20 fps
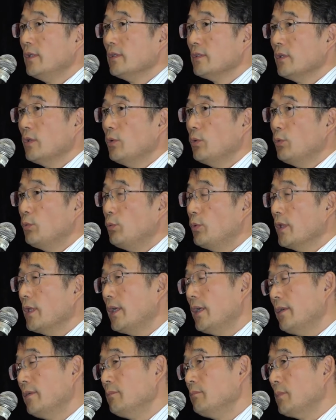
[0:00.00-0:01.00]
So
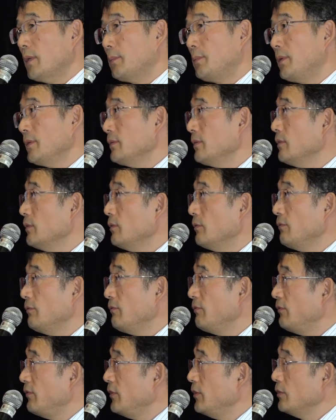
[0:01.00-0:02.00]
my personal
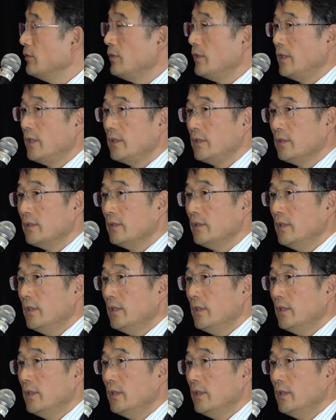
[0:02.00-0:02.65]
feel like